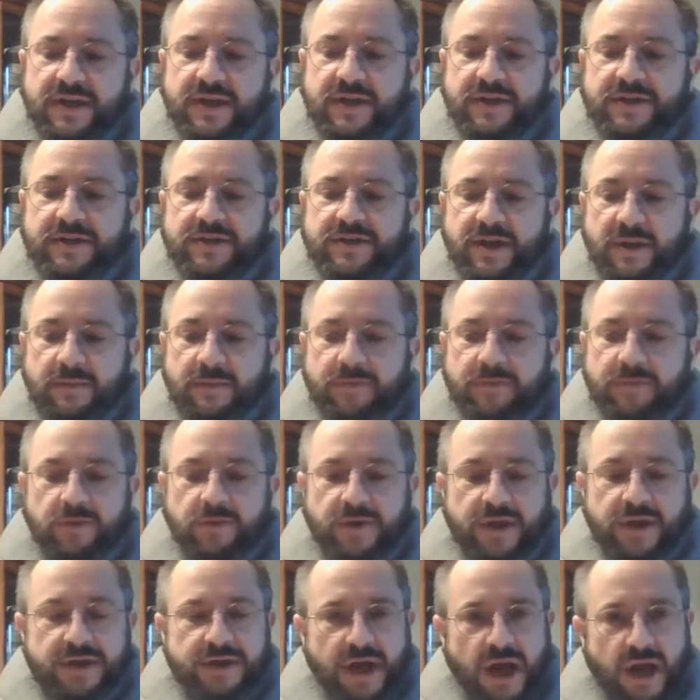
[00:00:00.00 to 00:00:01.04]
needed to step
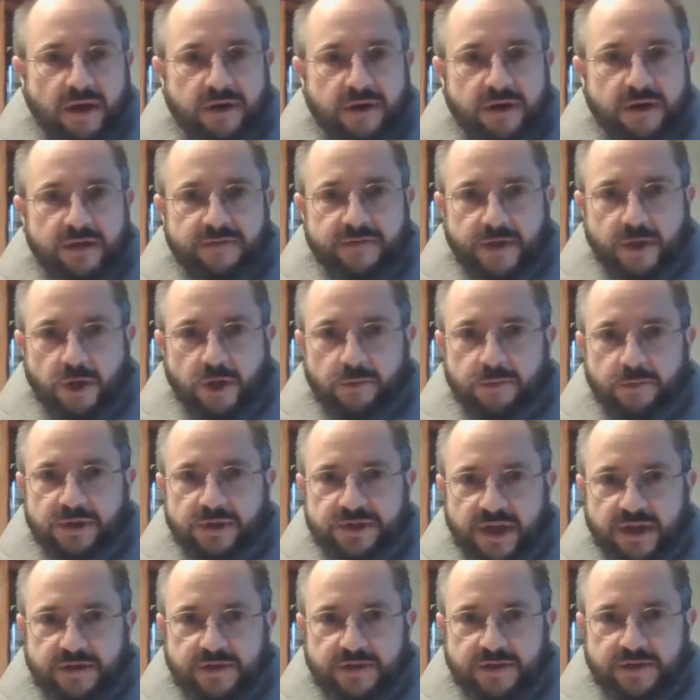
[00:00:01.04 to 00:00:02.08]
through the entirety of the human
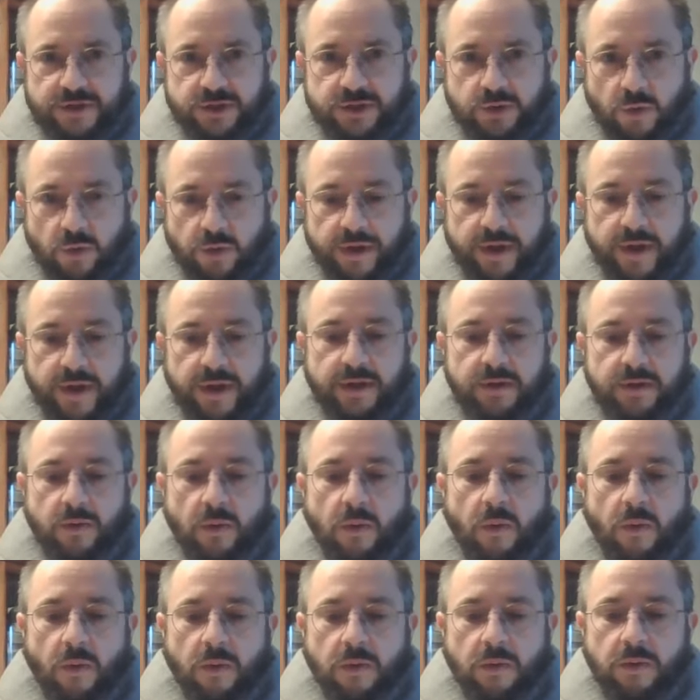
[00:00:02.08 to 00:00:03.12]
side of the story in
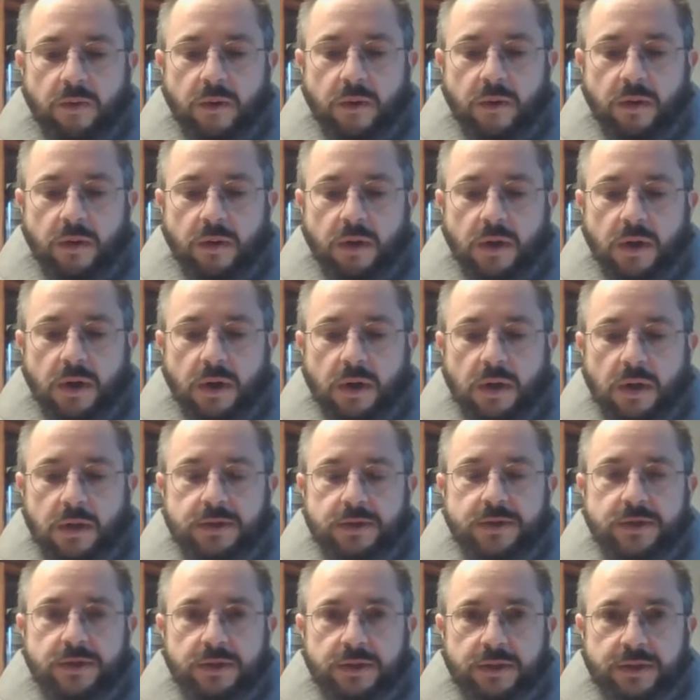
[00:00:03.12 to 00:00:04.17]
order
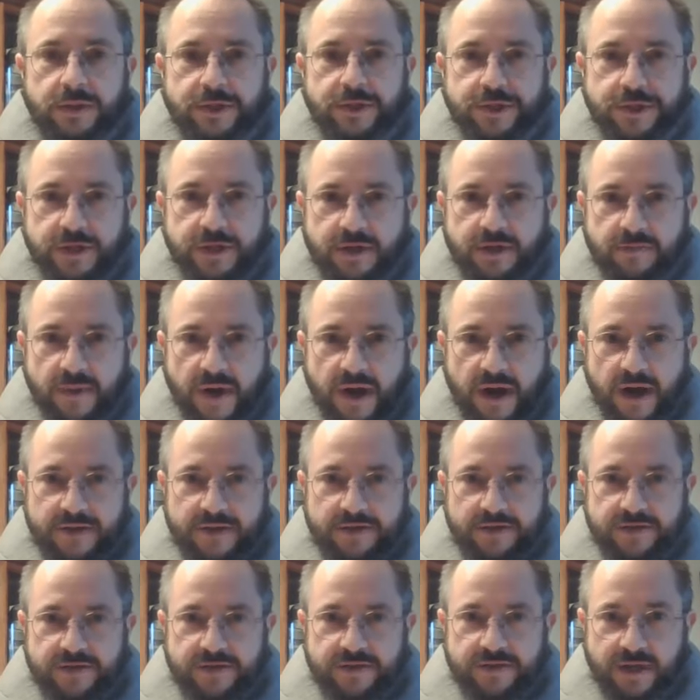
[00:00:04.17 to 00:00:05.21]
to
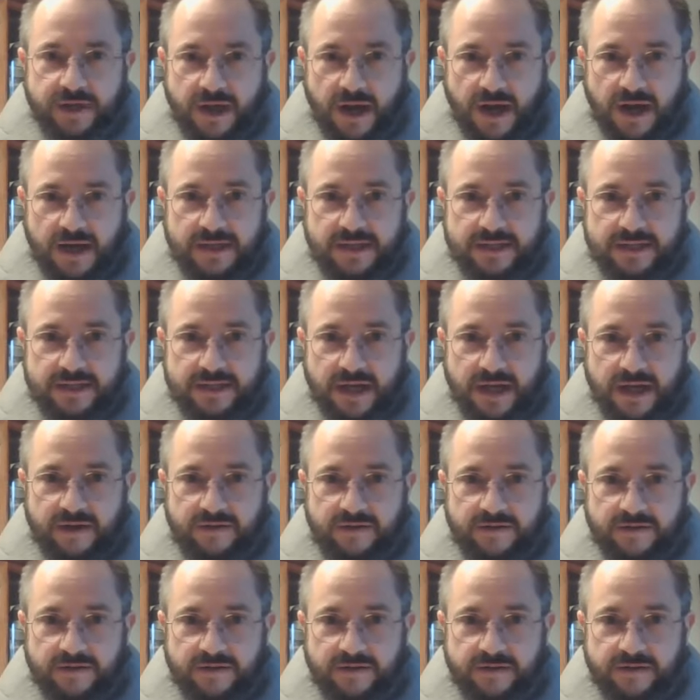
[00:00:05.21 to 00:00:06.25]
legitimize the God
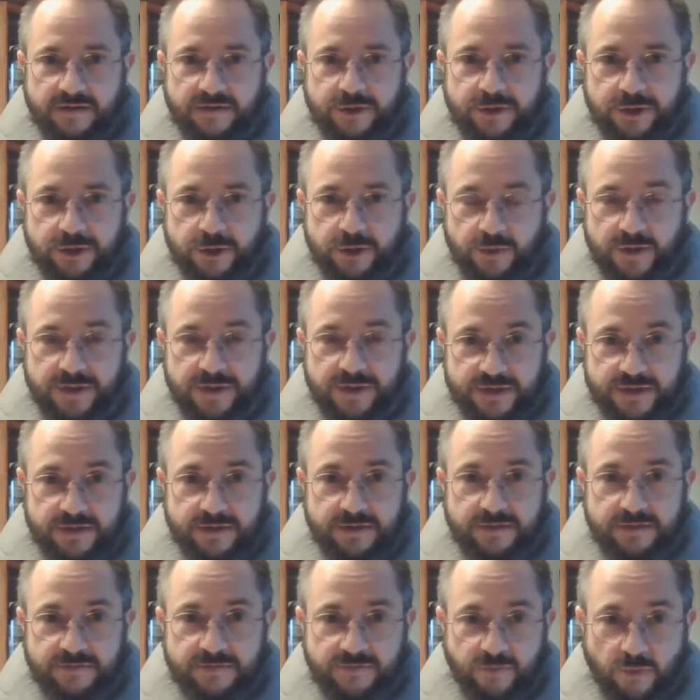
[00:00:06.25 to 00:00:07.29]
side to
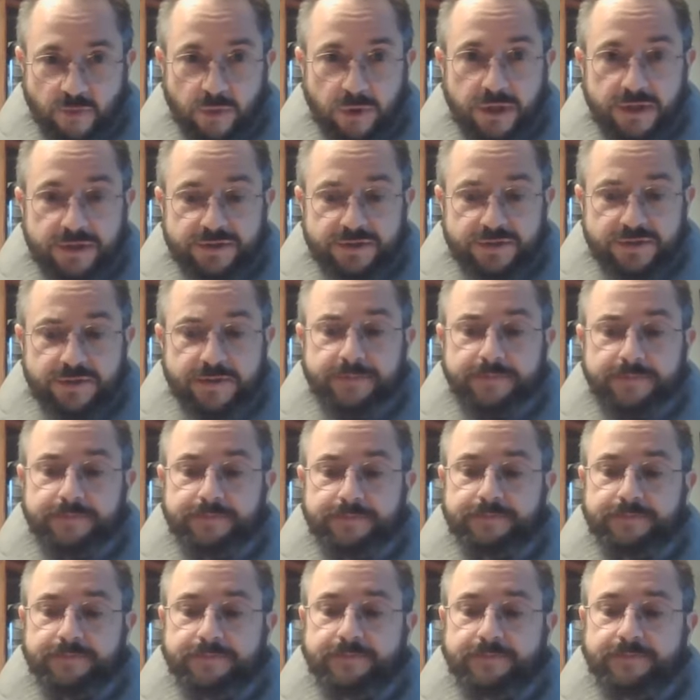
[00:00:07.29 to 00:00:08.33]
us, for us.
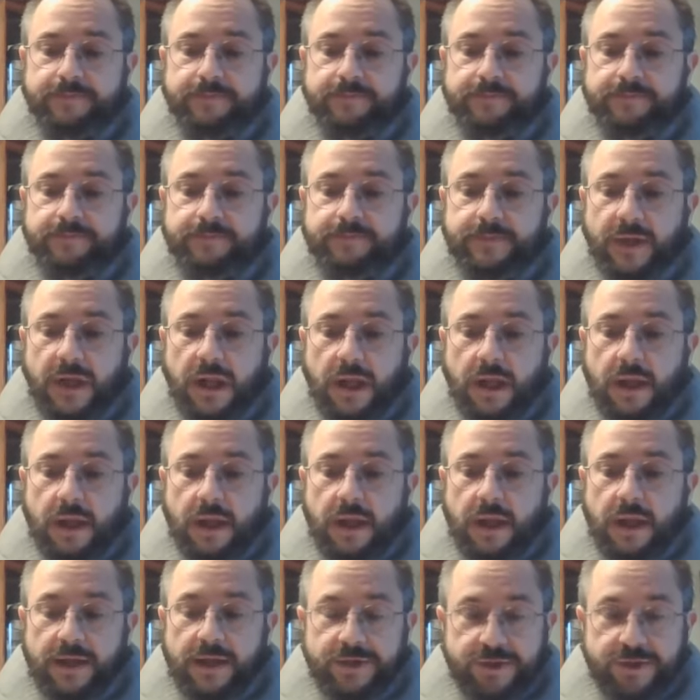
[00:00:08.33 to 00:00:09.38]

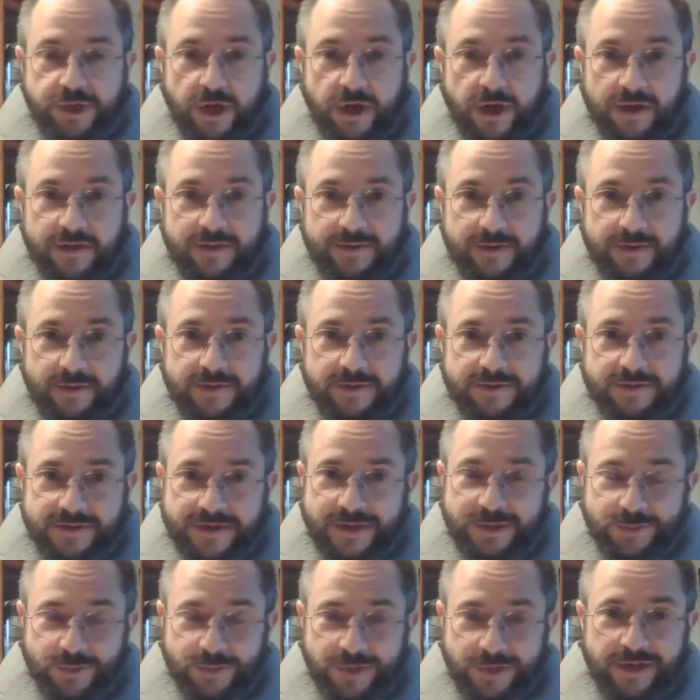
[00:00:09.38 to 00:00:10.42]
And John, though it
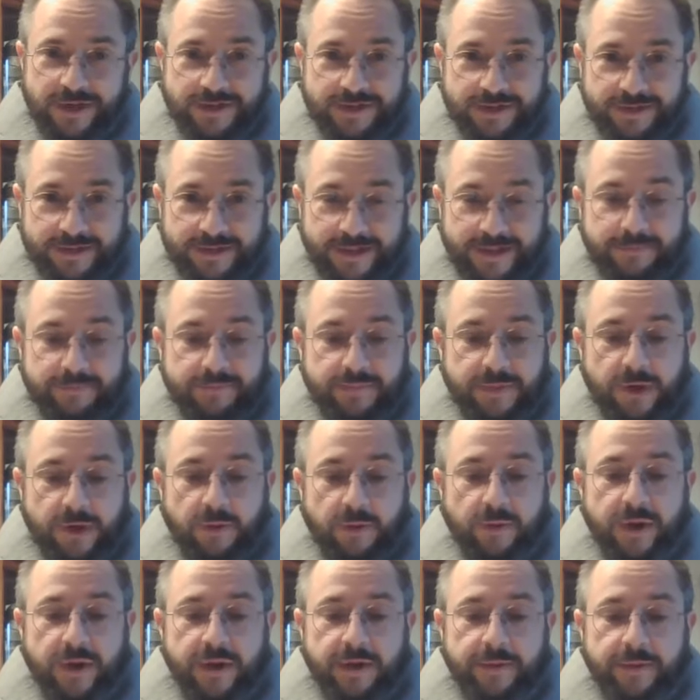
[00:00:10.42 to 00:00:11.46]
says reluctantly,
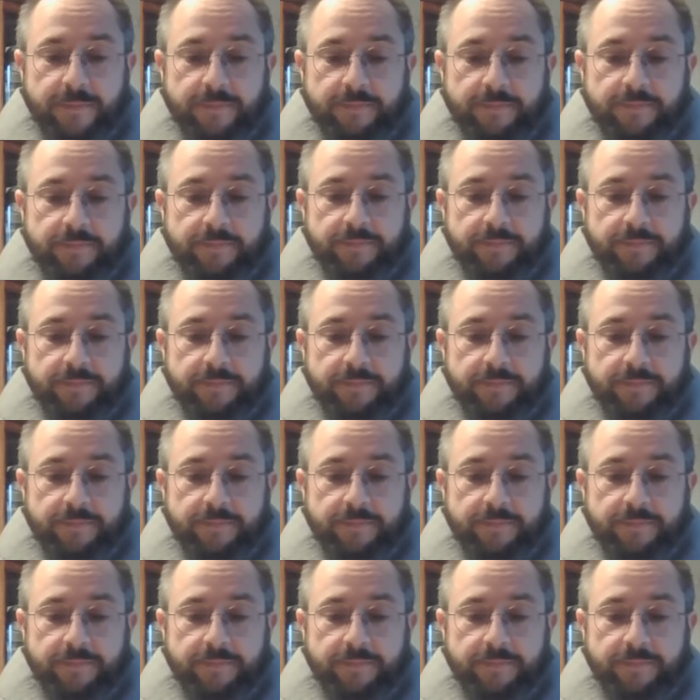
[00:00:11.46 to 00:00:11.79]
agreed.